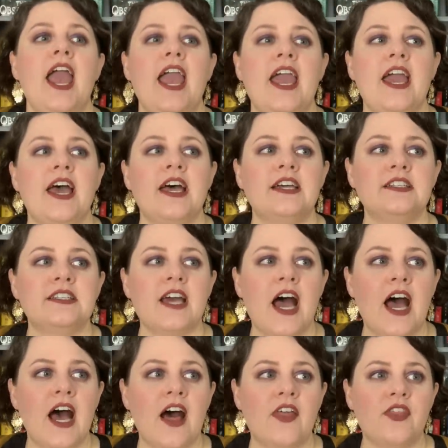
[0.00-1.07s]
And
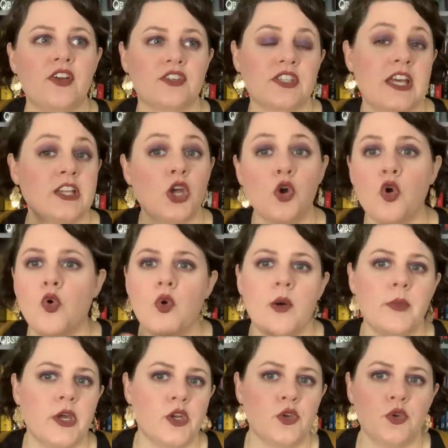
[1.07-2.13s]
uh, there's a local
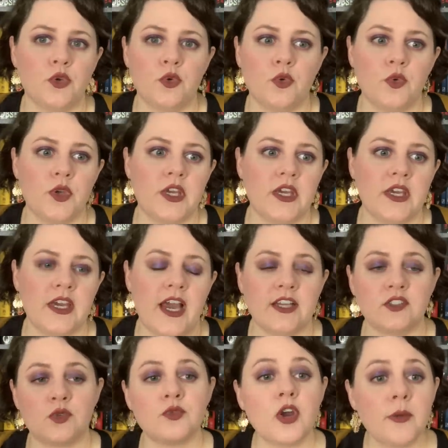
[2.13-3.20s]
woman who he
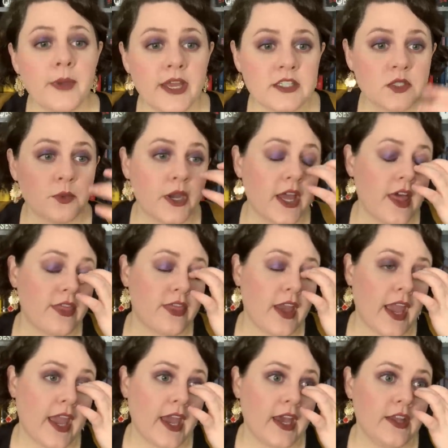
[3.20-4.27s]
has a romance with,
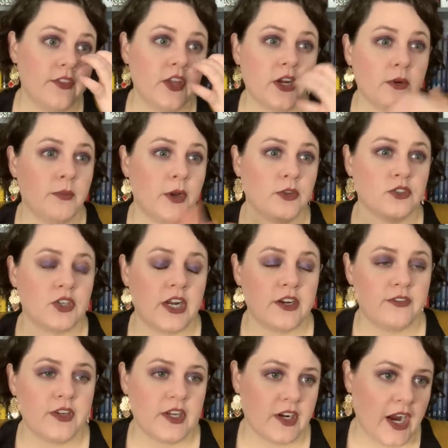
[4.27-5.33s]
and they're both trying
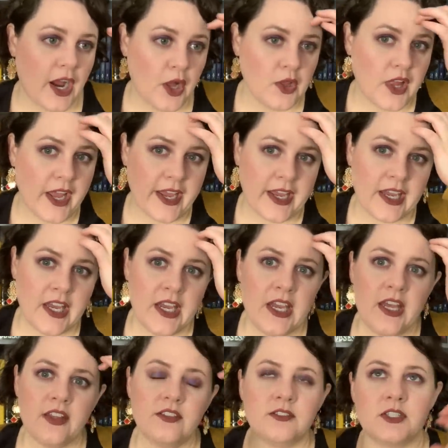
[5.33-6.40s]
to figure out like
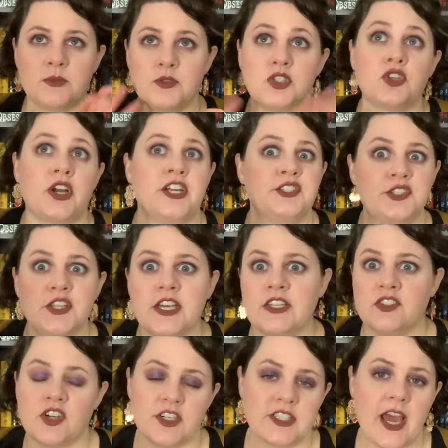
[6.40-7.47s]
some strange
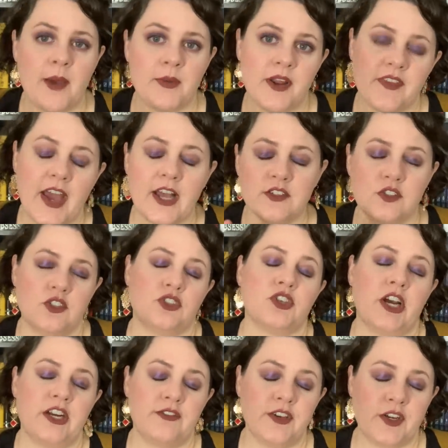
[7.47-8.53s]
things start to happen at the house and they're
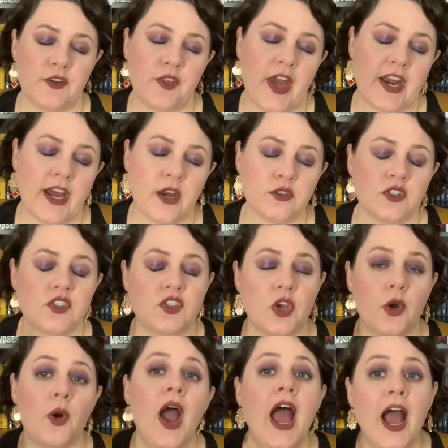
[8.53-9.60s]
trying to figure that out.
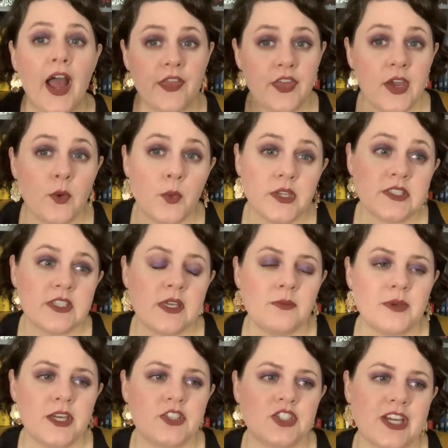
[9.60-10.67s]
So I think Whiskey
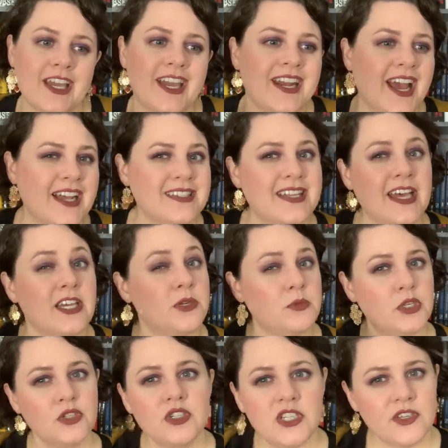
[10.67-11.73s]
Beach again has that
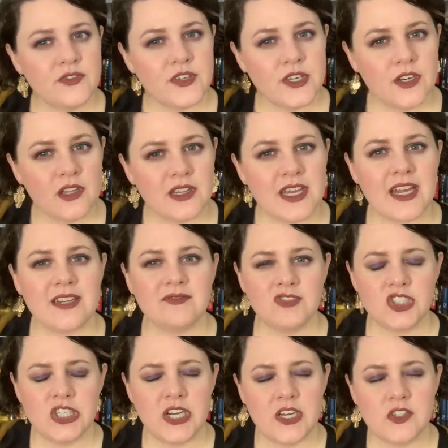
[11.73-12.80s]
community feel that
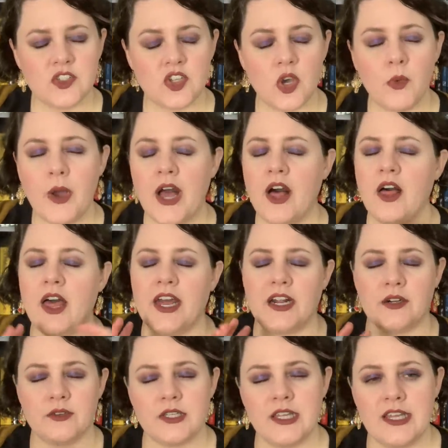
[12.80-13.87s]
she does so well and
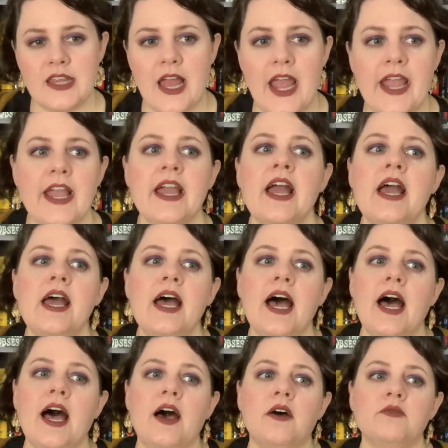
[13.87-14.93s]
I really like.
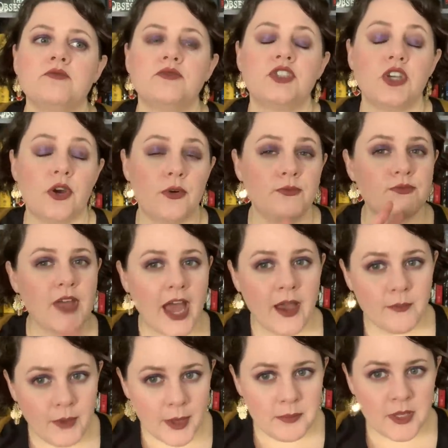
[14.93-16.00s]
Um, so
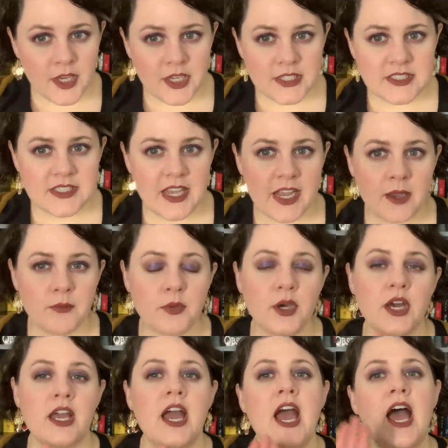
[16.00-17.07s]
that might be a good second
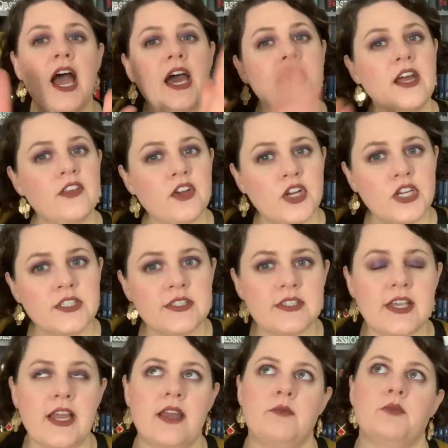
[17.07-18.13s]
book. Another good
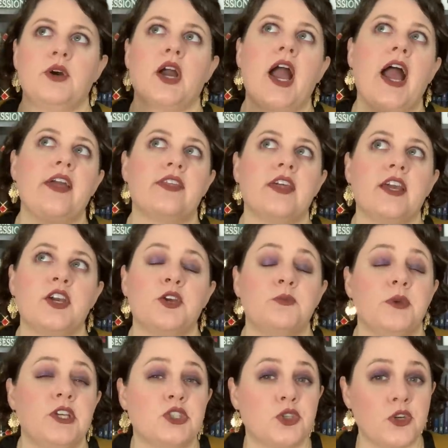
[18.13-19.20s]
second book I think
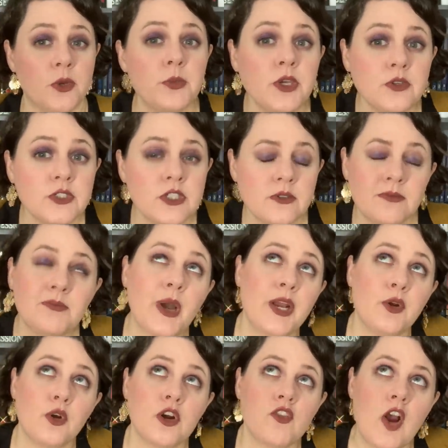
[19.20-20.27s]
could be Tribute by
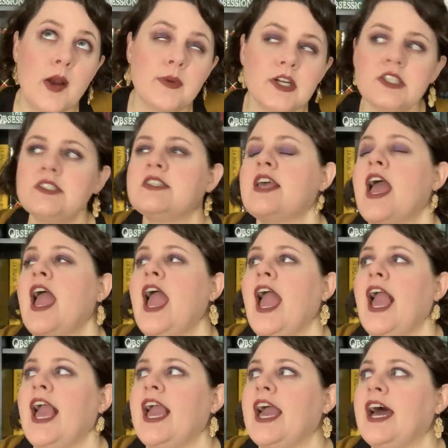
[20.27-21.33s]
Nora Roberts.
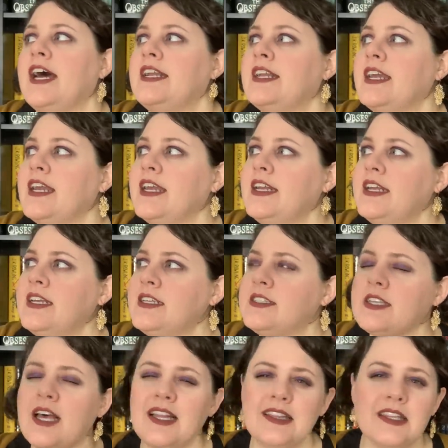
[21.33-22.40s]
And it
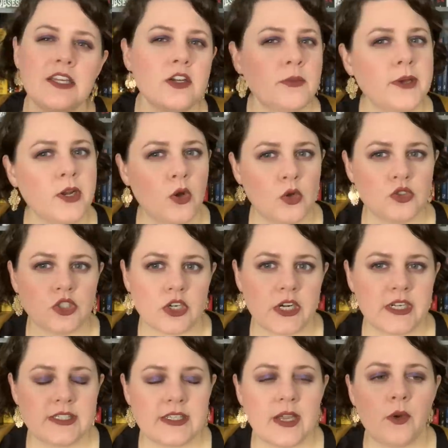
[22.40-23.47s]
is a little bit
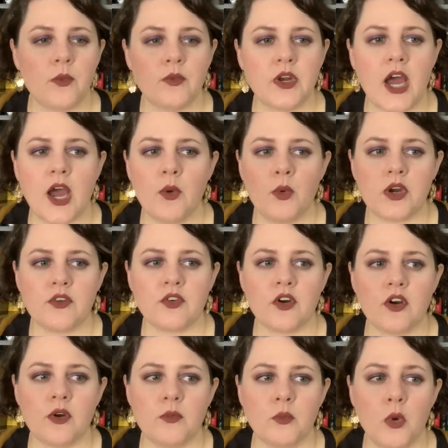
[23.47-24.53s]
older. It's like not one of
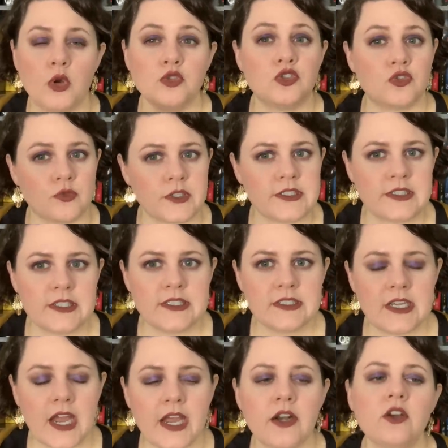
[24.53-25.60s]
her most
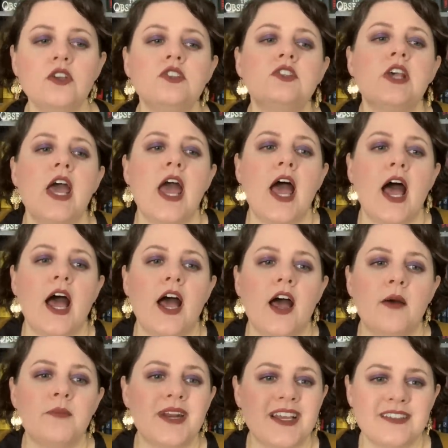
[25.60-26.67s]
recent titles,
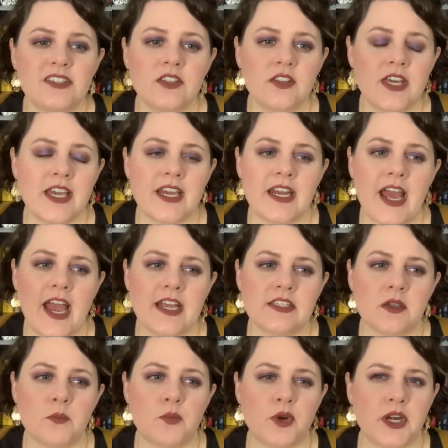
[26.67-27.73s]
uh, but I still think it
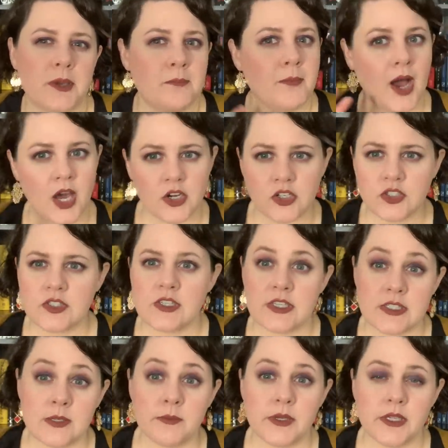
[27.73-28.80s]
has a pretty modern
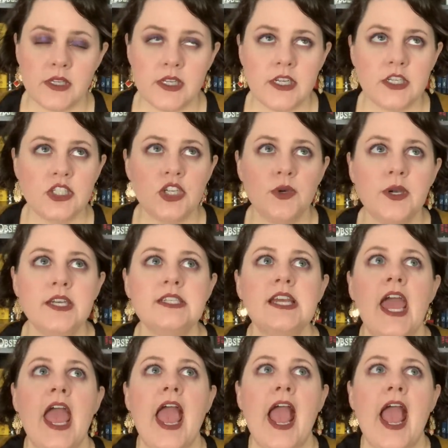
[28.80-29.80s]
sensibility to it.